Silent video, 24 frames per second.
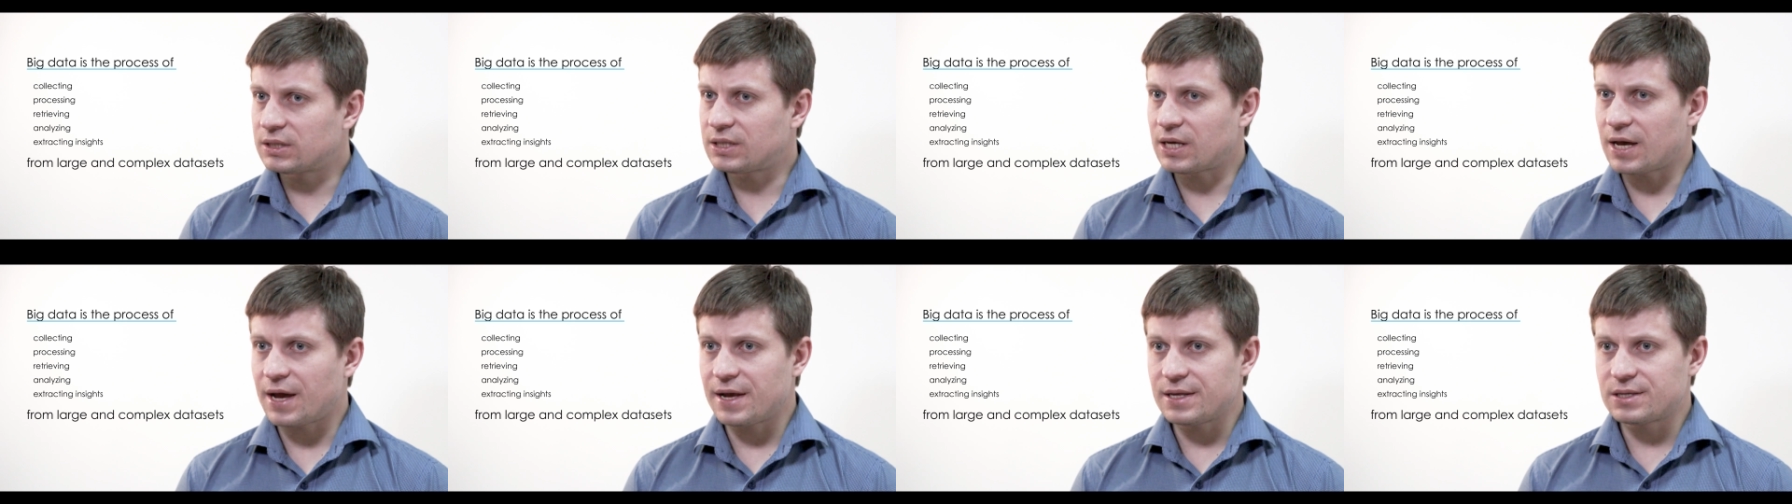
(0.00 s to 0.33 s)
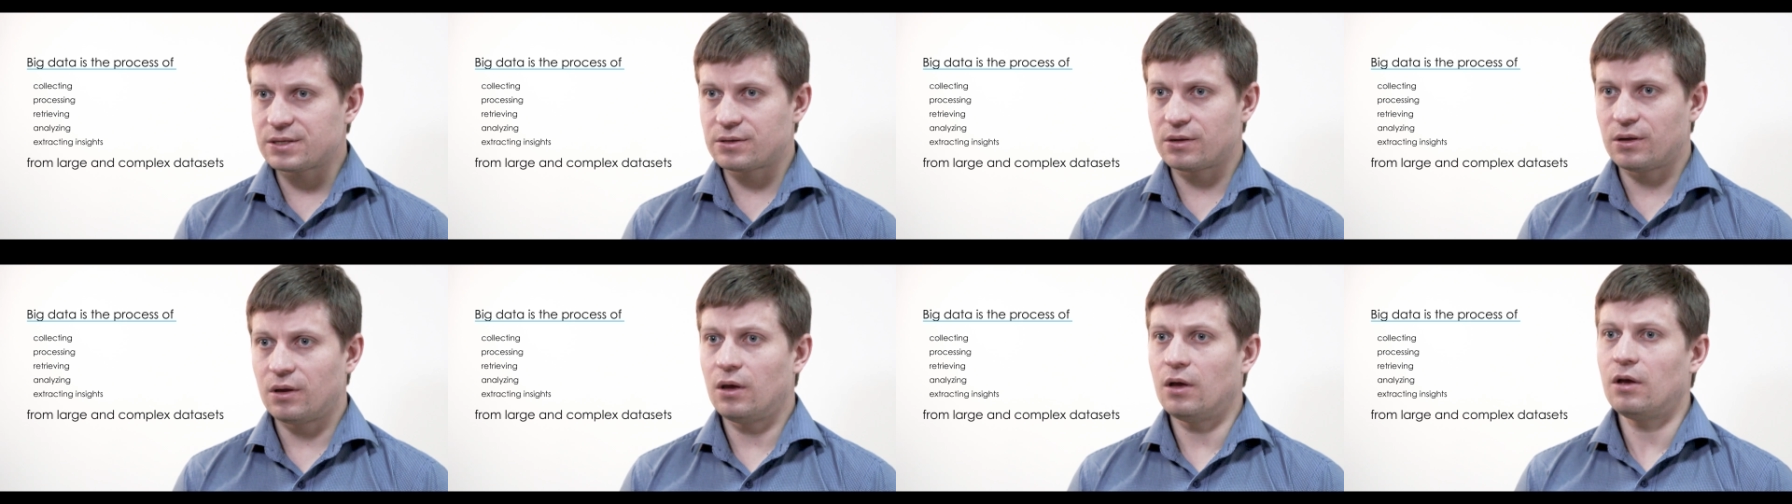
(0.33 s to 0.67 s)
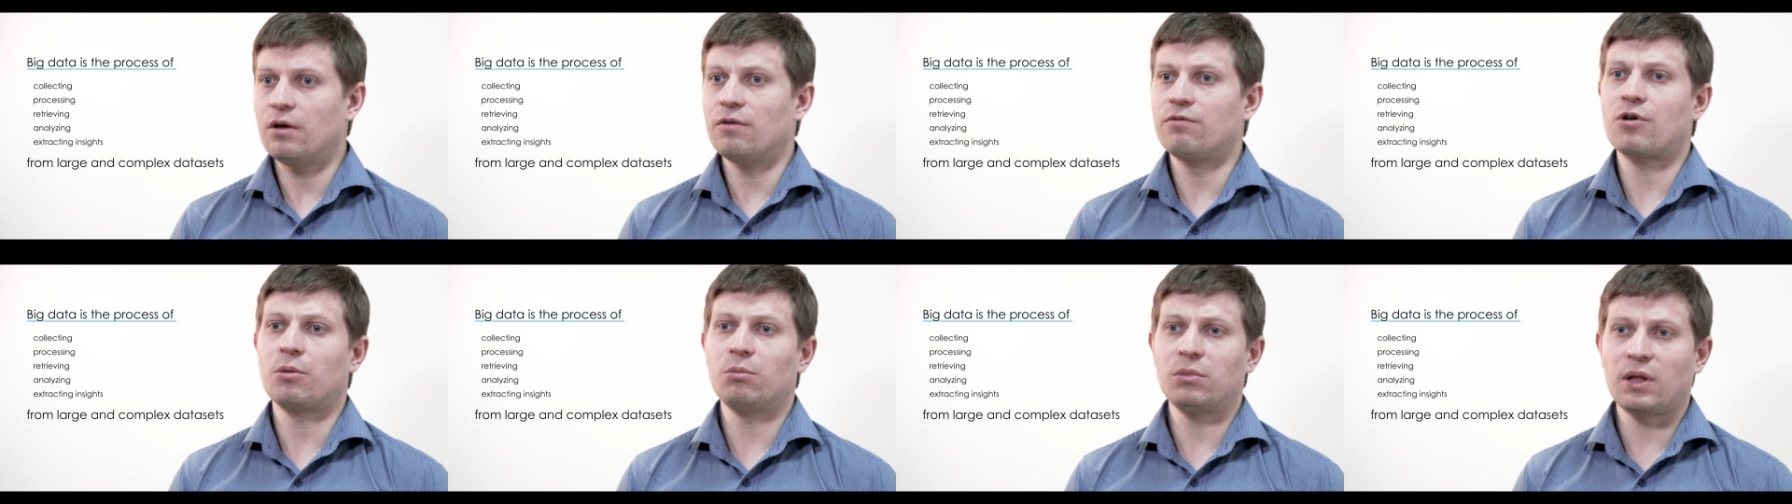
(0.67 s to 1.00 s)
insights
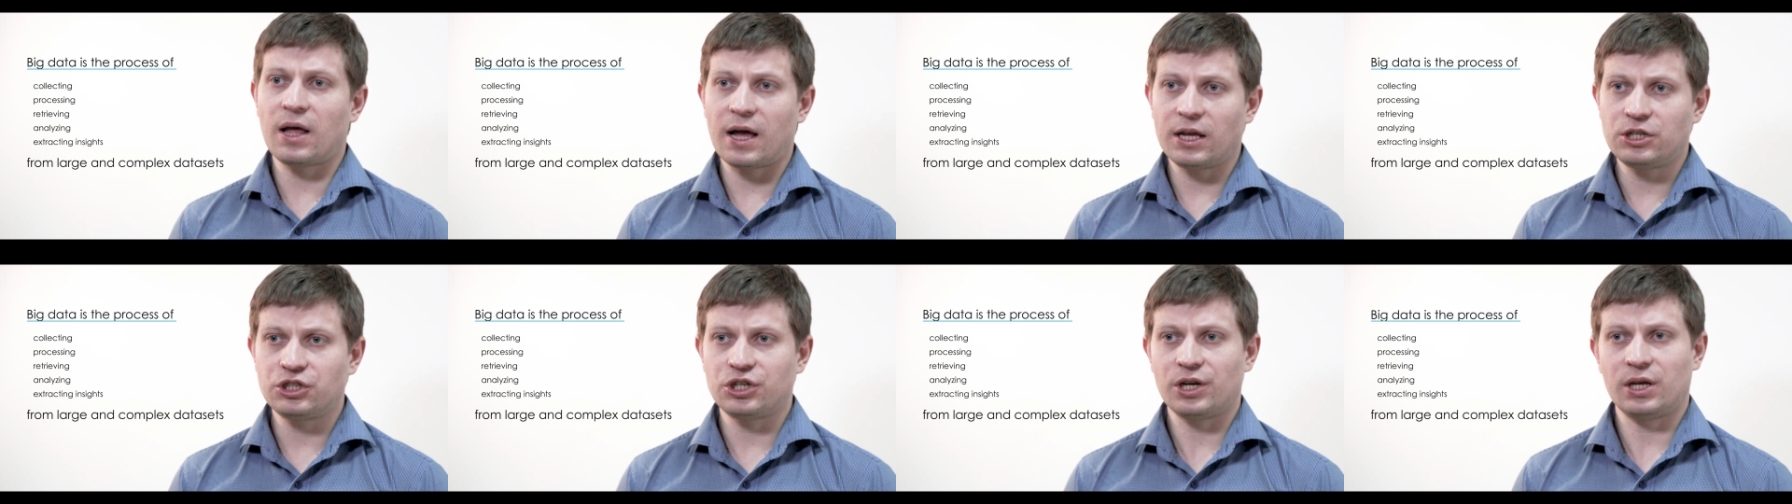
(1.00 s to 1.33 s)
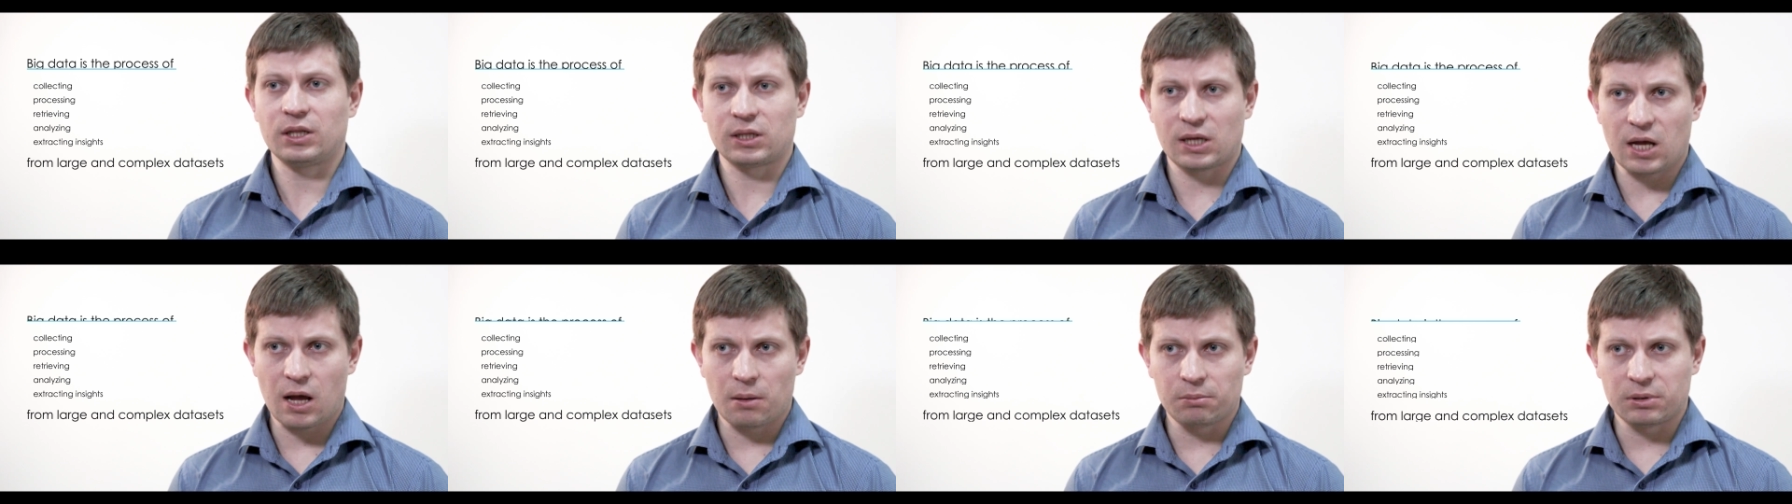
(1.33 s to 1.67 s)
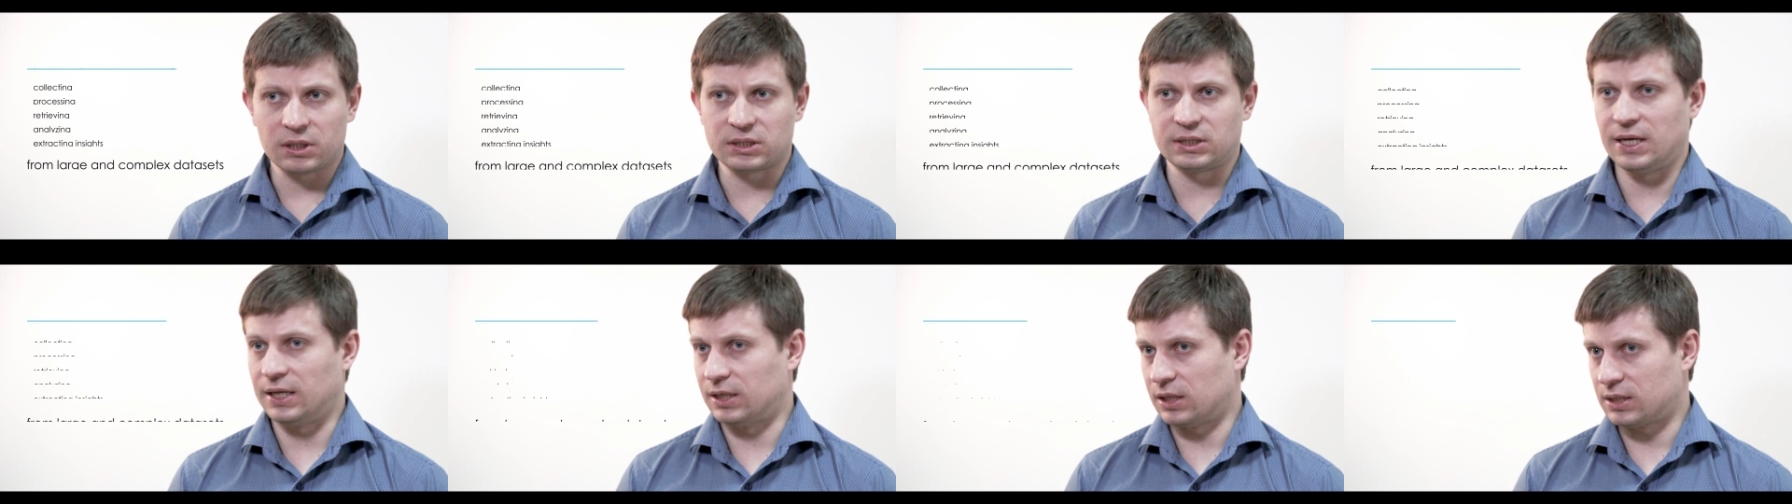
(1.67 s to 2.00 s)
from large and
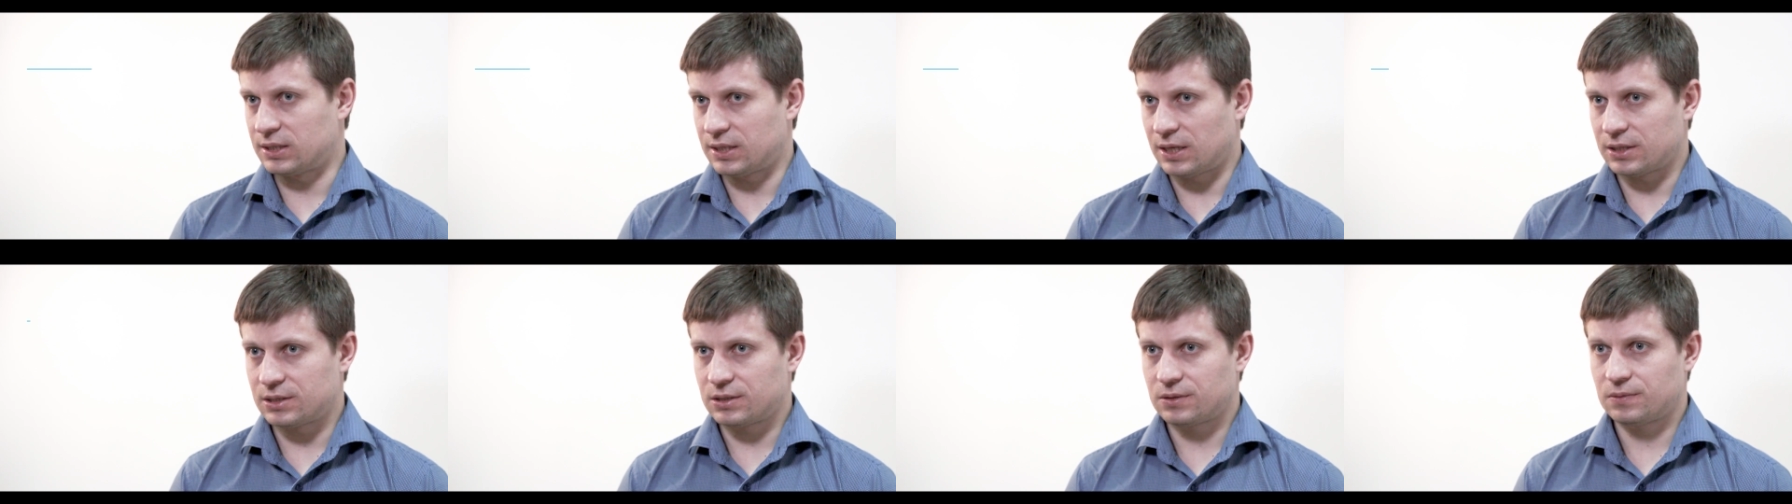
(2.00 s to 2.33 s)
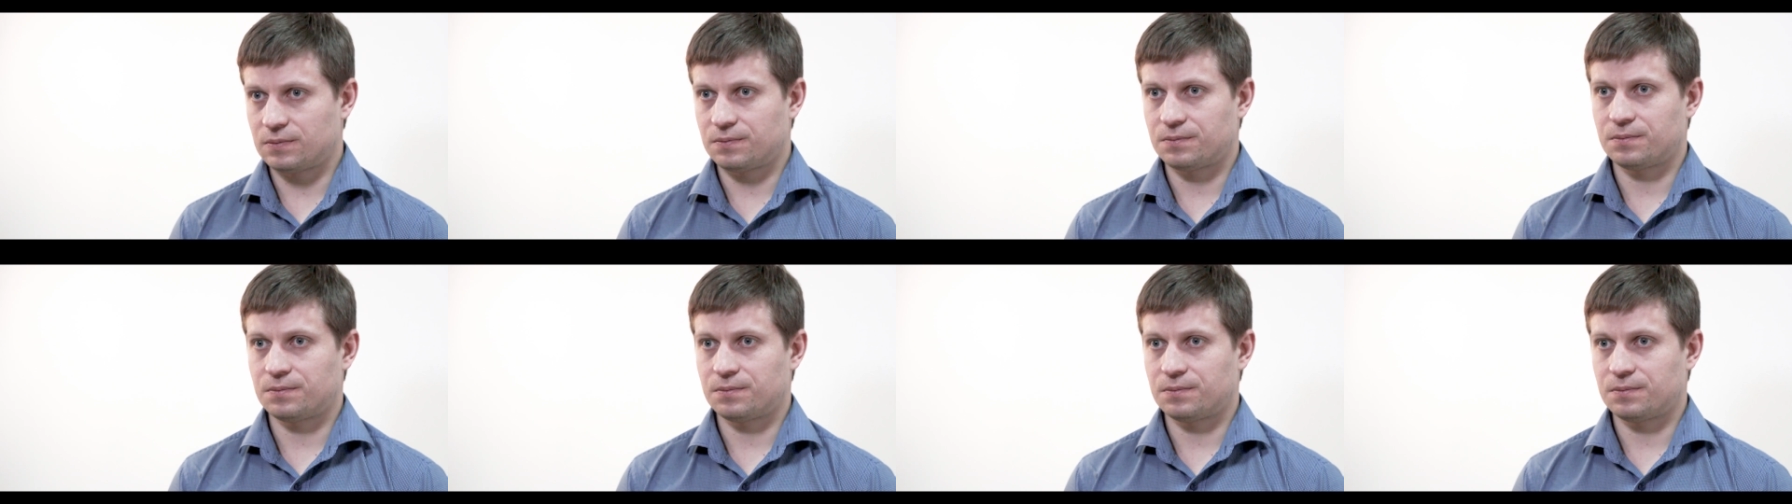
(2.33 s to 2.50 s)
complex datasets.